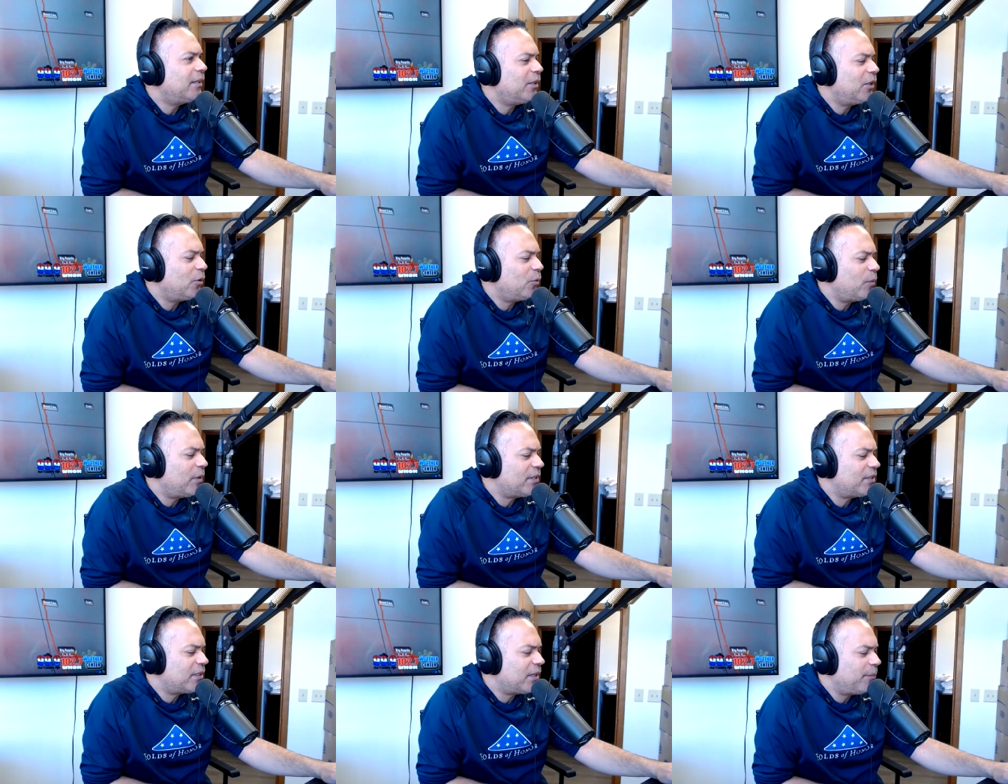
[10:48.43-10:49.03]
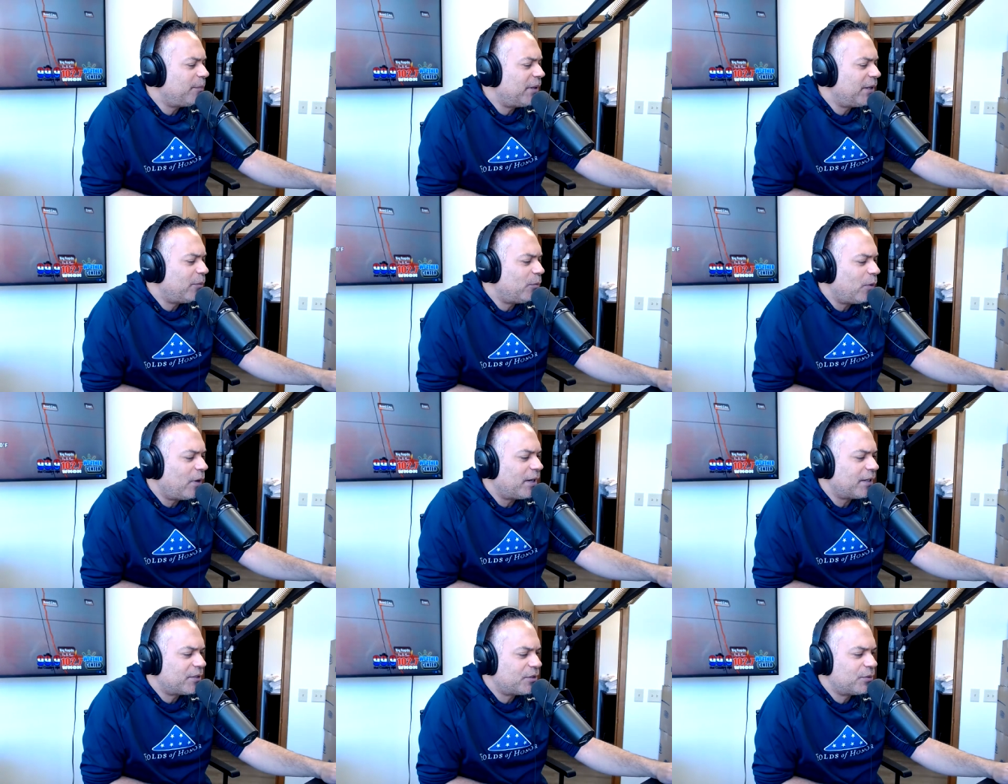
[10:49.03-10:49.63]
When somebody
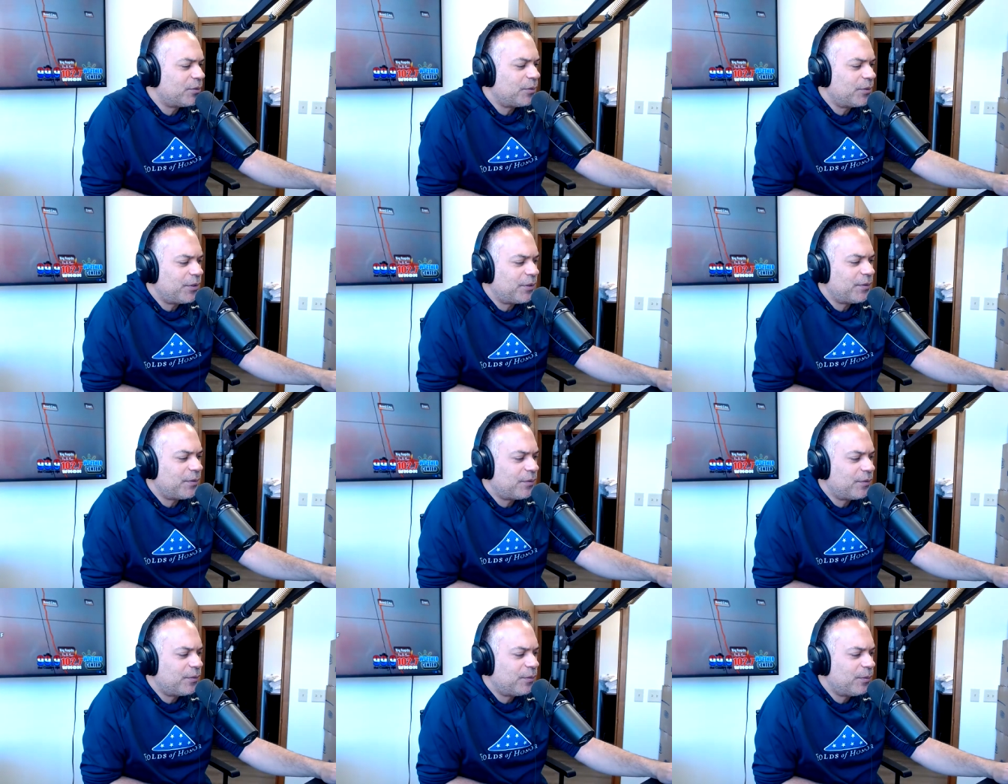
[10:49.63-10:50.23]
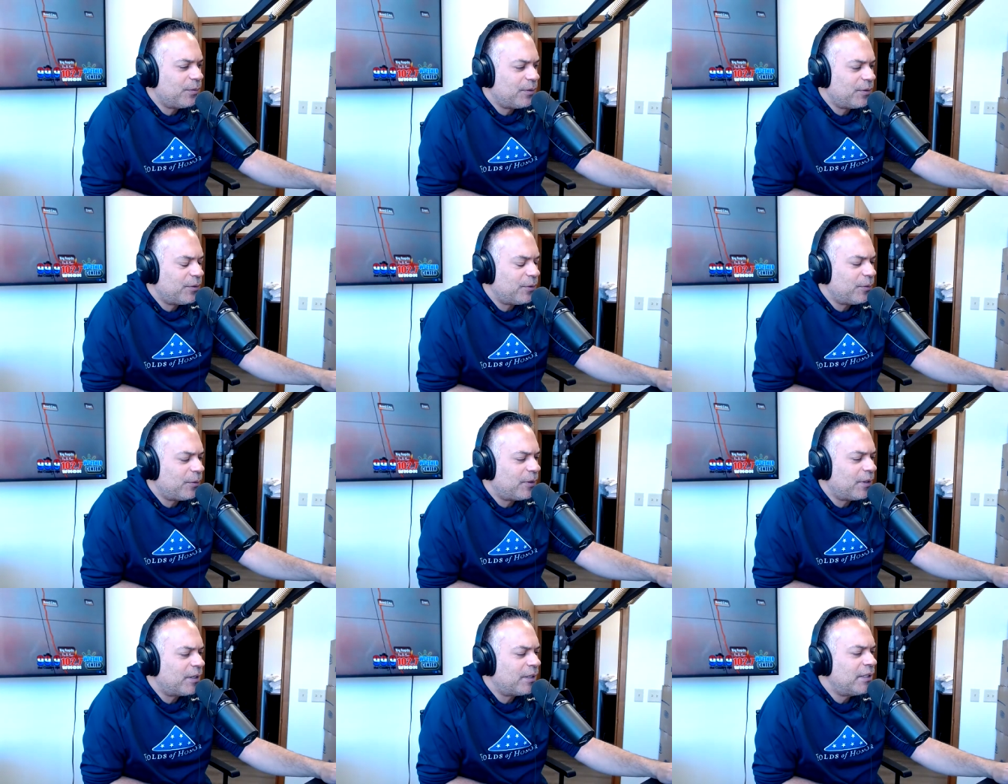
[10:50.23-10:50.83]
walks through the
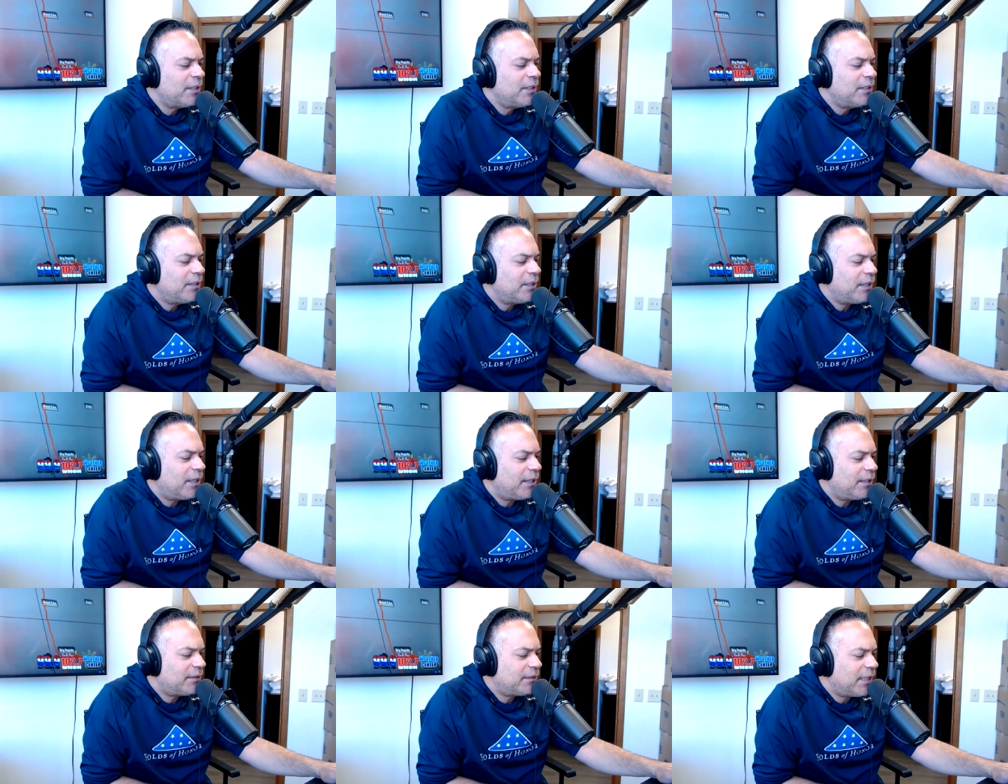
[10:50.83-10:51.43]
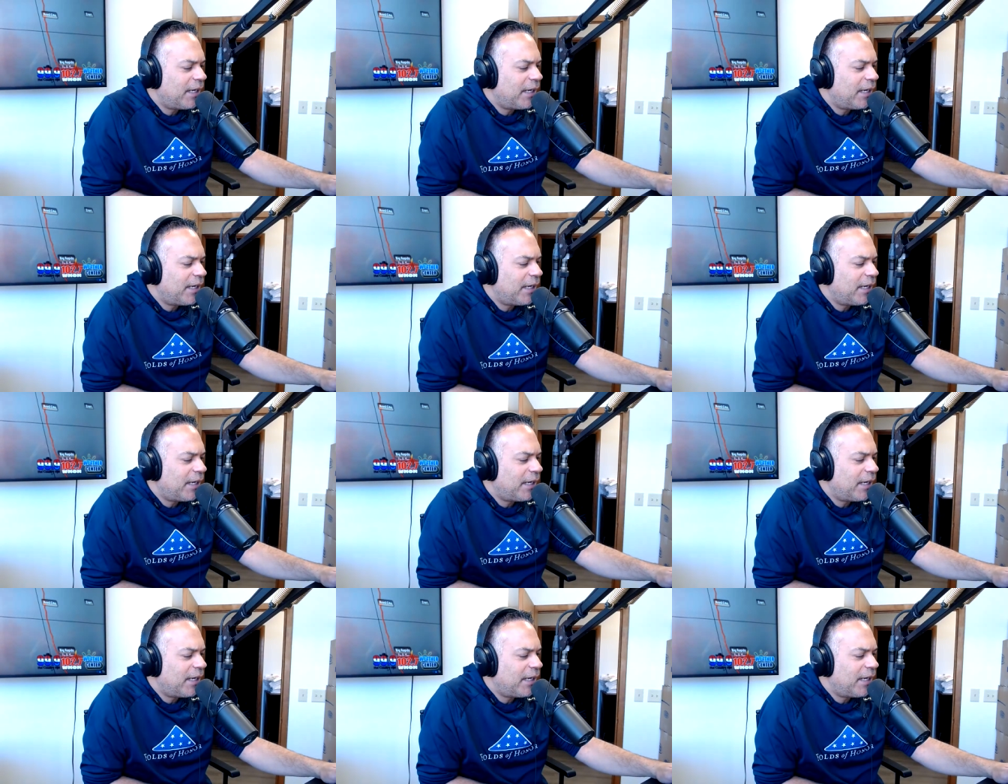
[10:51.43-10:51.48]
door, to